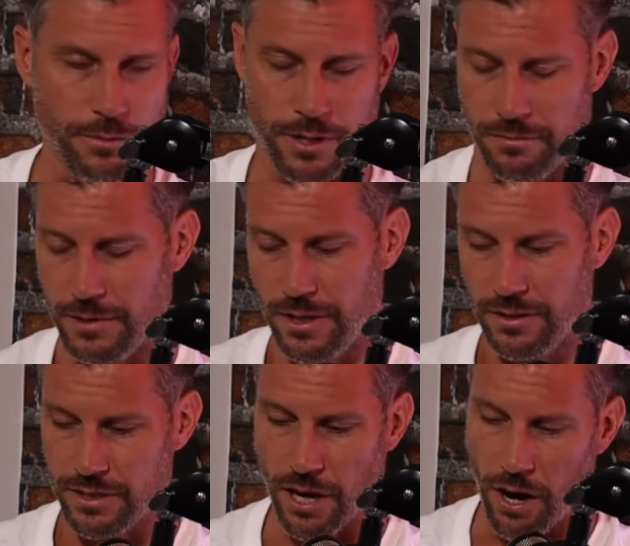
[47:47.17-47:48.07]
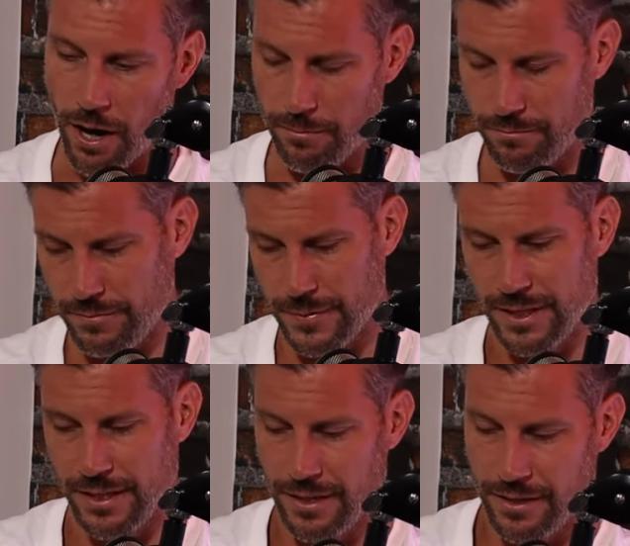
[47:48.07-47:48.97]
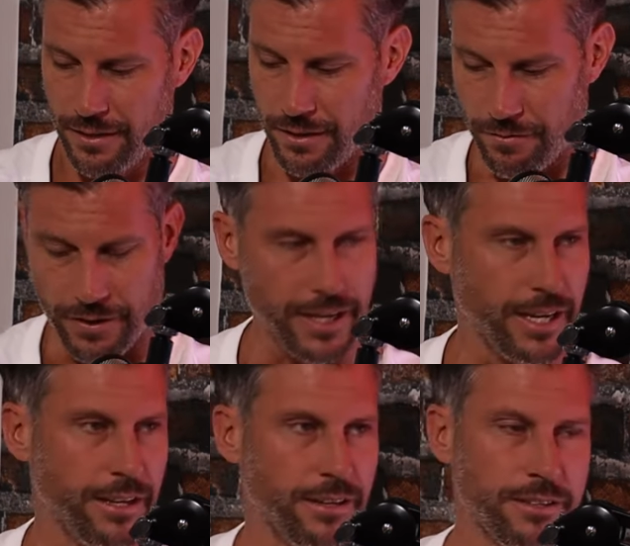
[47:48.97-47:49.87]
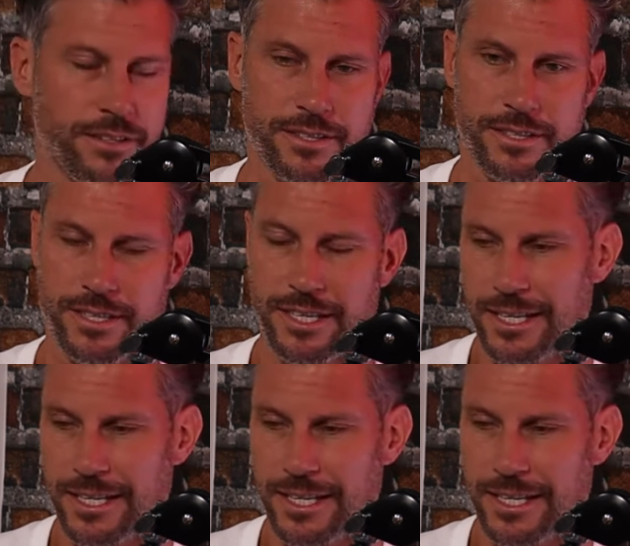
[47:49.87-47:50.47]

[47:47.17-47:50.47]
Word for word: were time, convenience,